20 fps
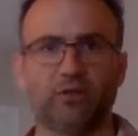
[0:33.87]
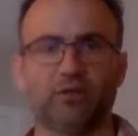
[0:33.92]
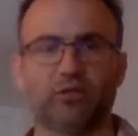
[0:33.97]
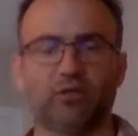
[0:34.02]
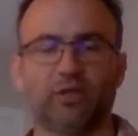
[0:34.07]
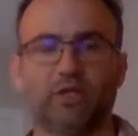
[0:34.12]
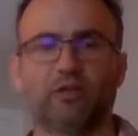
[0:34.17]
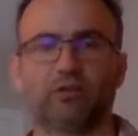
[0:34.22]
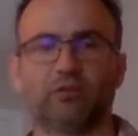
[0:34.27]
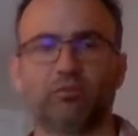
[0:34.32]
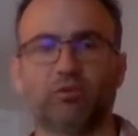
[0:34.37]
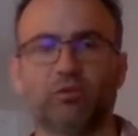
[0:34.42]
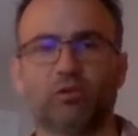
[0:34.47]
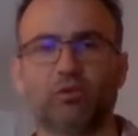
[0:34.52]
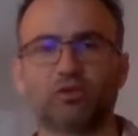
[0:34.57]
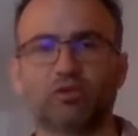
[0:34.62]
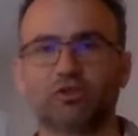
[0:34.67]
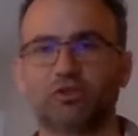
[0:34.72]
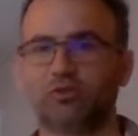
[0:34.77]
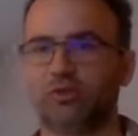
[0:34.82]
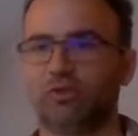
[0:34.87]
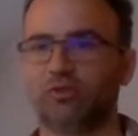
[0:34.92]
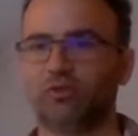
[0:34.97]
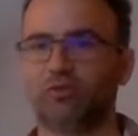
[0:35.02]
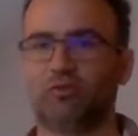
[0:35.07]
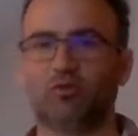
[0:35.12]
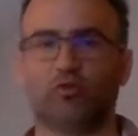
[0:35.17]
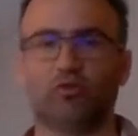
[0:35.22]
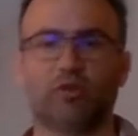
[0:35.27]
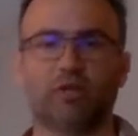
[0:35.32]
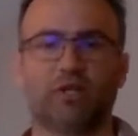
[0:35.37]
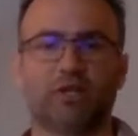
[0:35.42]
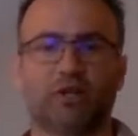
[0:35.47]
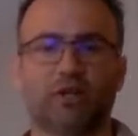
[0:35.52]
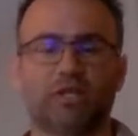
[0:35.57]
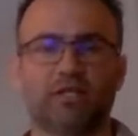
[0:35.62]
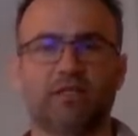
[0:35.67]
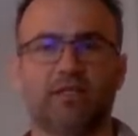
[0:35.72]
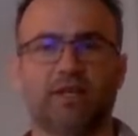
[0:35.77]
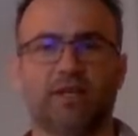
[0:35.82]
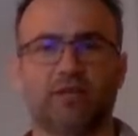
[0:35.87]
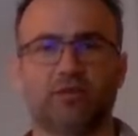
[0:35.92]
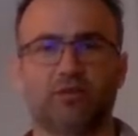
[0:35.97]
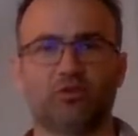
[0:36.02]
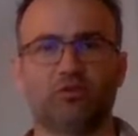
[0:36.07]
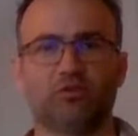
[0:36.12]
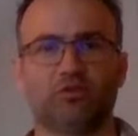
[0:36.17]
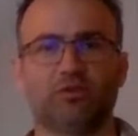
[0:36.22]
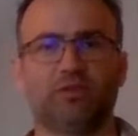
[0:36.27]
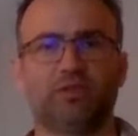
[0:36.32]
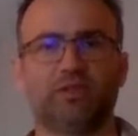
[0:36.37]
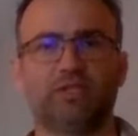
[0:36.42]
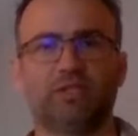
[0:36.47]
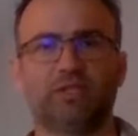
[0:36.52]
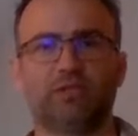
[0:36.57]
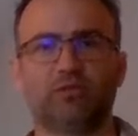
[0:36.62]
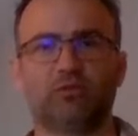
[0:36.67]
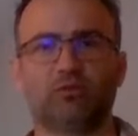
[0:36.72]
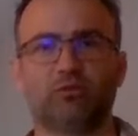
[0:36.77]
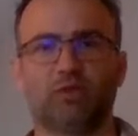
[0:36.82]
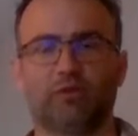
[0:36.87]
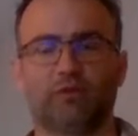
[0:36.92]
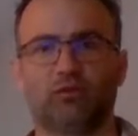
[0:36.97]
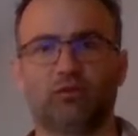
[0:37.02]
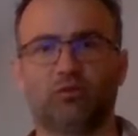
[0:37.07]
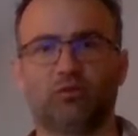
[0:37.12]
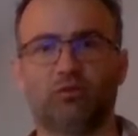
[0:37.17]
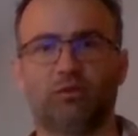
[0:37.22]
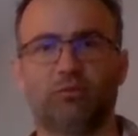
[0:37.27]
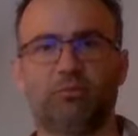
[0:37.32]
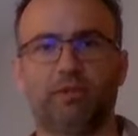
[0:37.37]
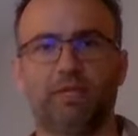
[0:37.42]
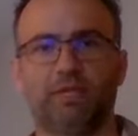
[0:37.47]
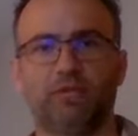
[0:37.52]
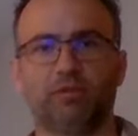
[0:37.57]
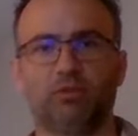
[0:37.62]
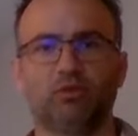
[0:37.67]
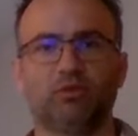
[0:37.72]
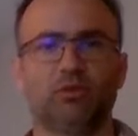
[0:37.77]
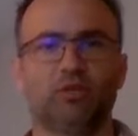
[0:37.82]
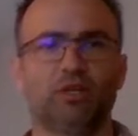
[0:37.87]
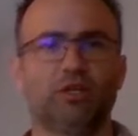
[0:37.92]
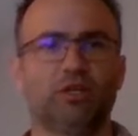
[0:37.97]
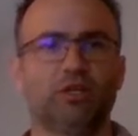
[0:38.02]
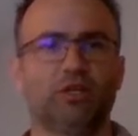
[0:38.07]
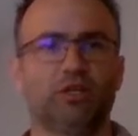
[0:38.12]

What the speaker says: on the Explore to give you a quick architecture of SeedLinked. We have 3 pillars.